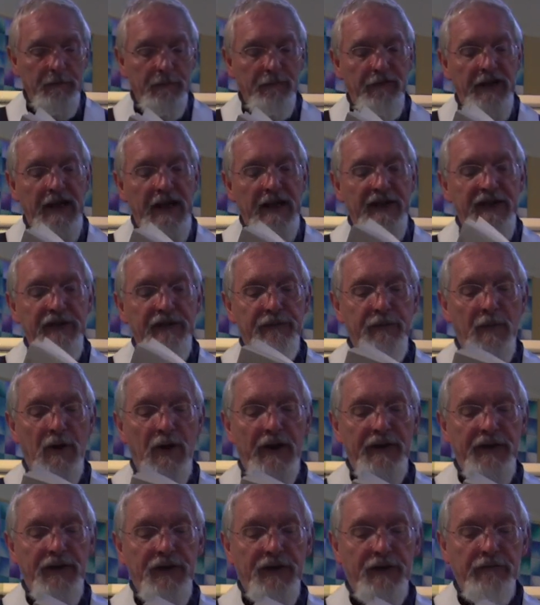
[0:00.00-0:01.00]
reactive
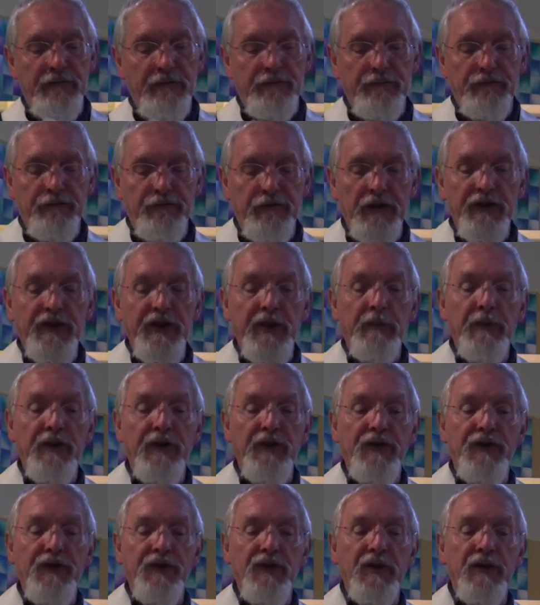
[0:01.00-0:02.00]
mind is confronted with
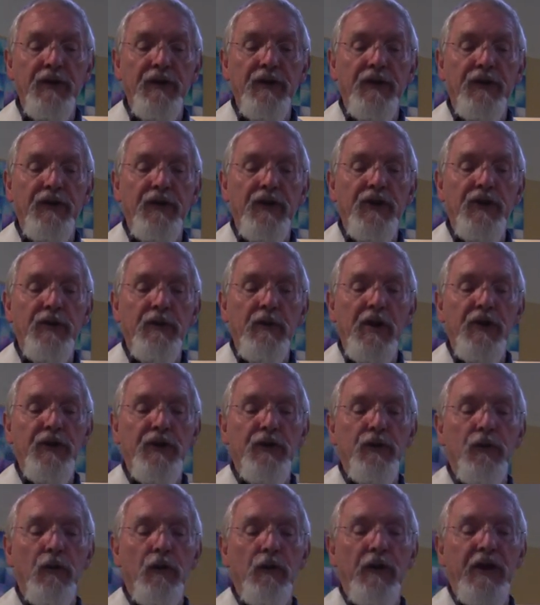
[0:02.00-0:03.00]
a certain
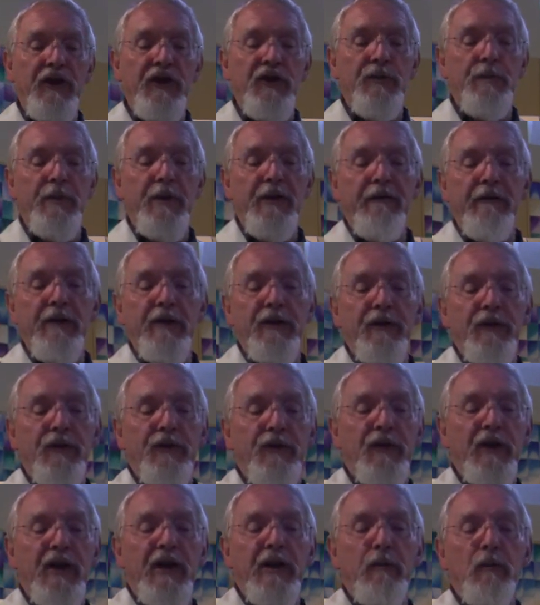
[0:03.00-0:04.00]
situation or
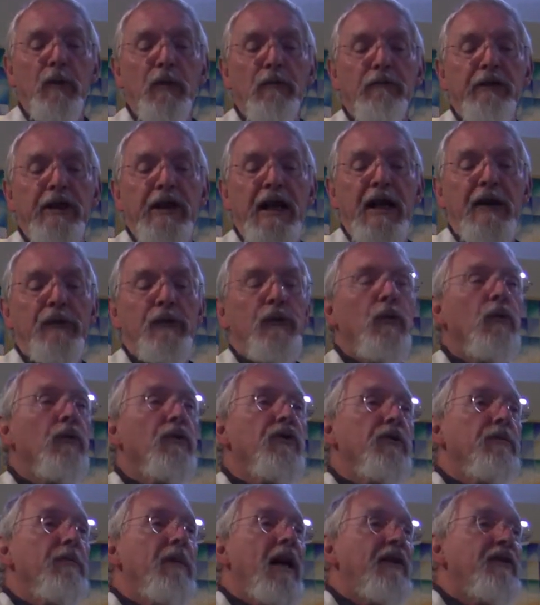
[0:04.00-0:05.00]
experience, it will react
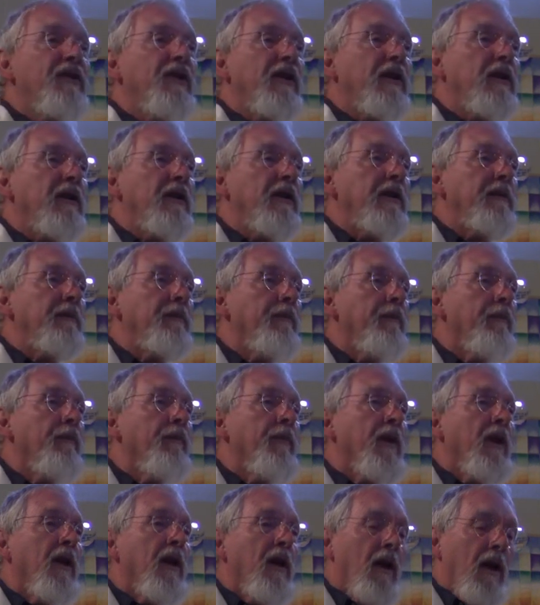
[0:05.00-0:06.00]
automatically
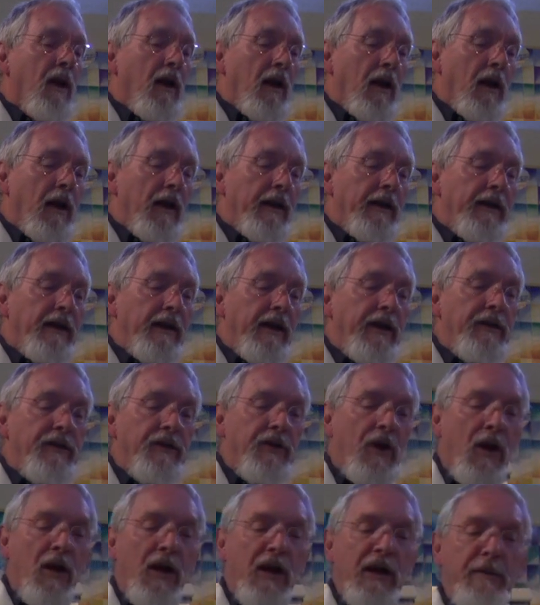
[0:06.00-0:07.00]
and in an
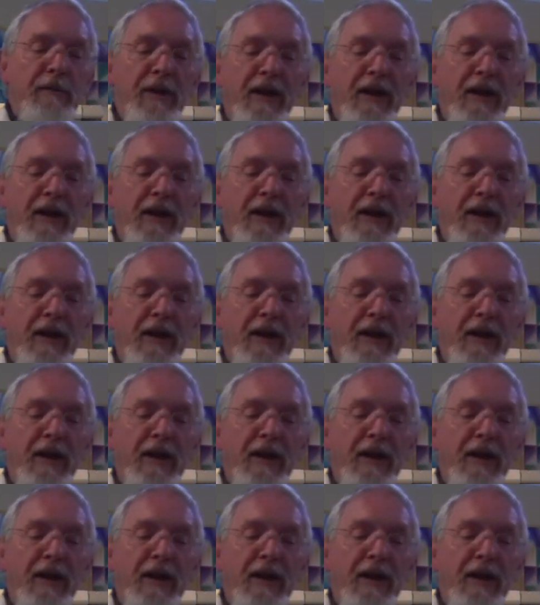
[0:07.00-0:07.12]
entirely